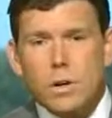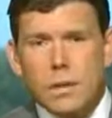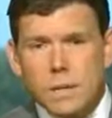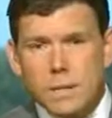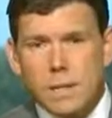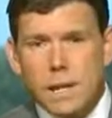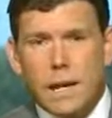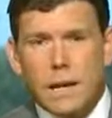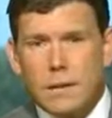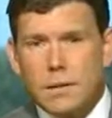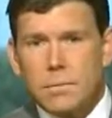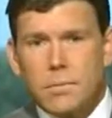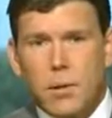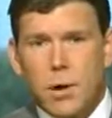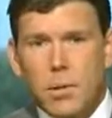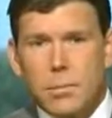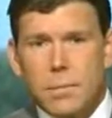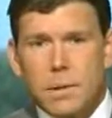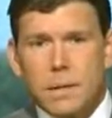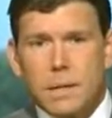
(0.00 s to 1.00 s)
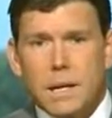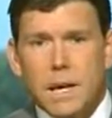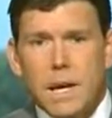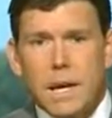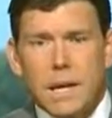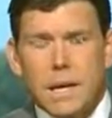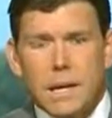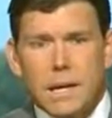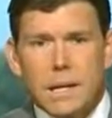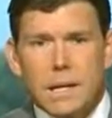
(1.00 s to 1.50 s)
State Department
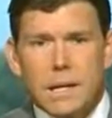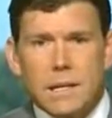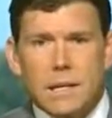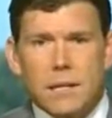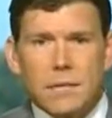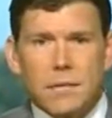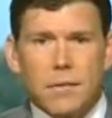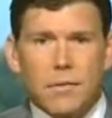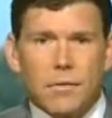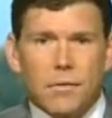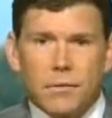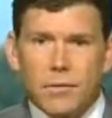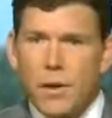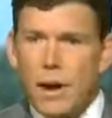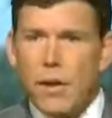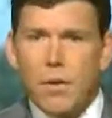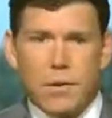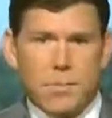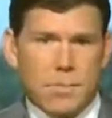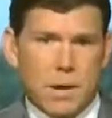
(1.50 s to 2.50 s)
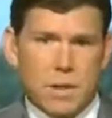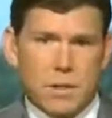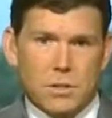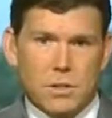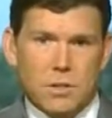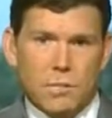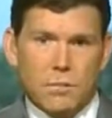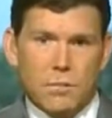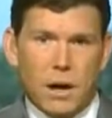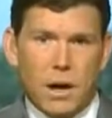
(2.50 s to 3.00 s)
is very
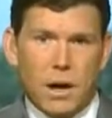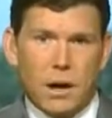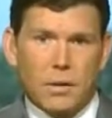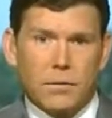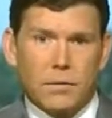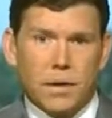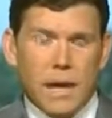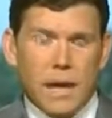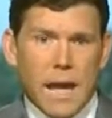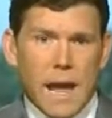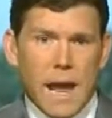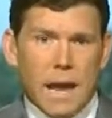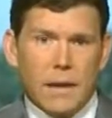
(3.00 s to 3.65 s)
much involved.